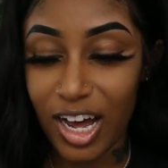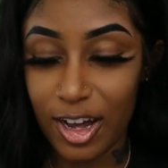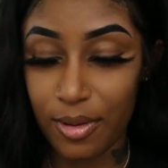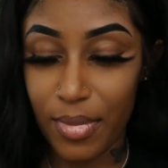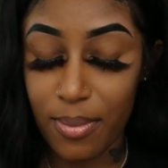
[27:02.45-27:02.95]

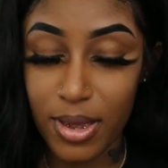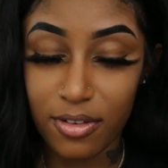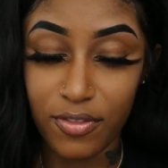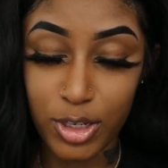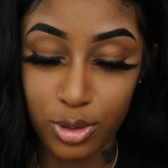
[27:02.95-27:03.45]
I've made
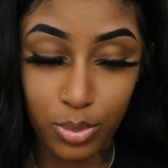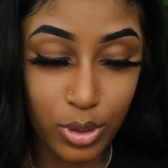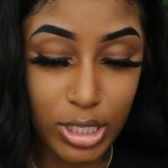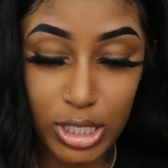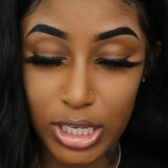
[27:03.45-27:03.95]
a vision
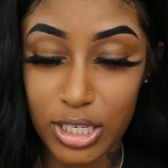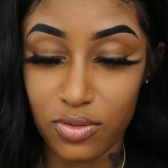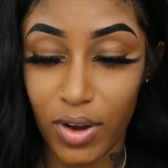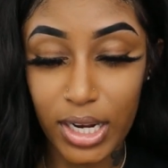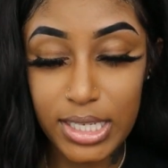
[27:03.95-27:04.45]
board and
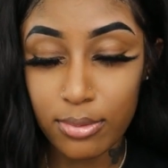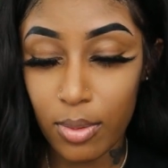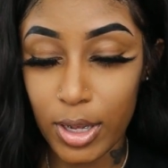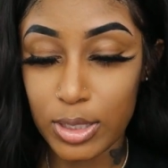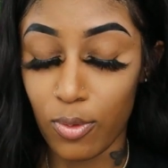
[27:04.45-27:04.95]
it's right next to
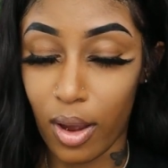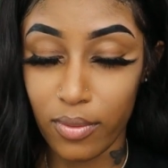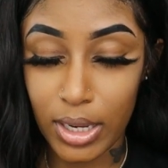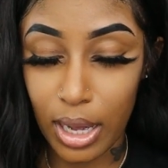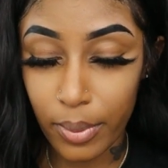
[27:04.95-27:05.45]
my bed, so
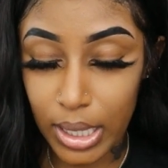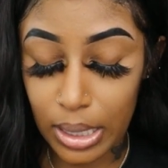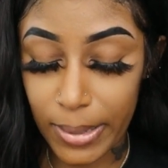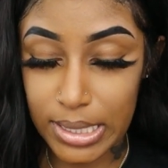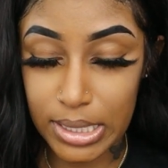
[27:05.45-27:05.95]
every day I wake
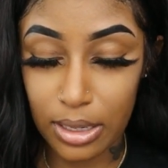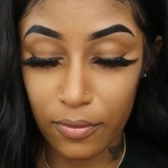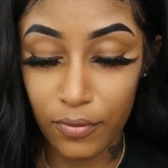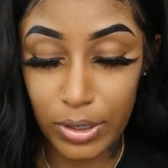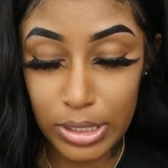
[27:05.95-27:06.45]
up I see
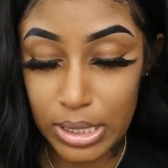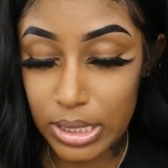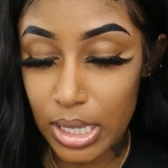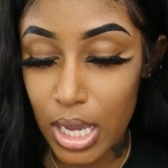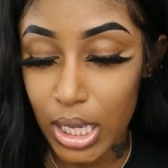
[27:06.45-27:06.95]
it
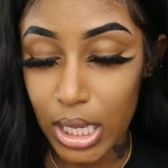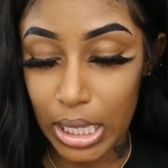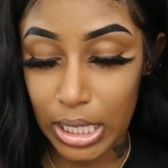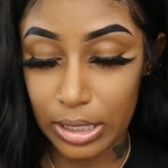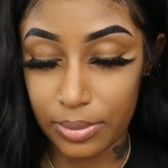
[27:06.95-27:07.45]

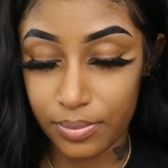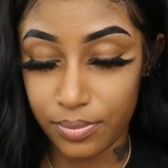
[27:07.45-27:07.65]
first,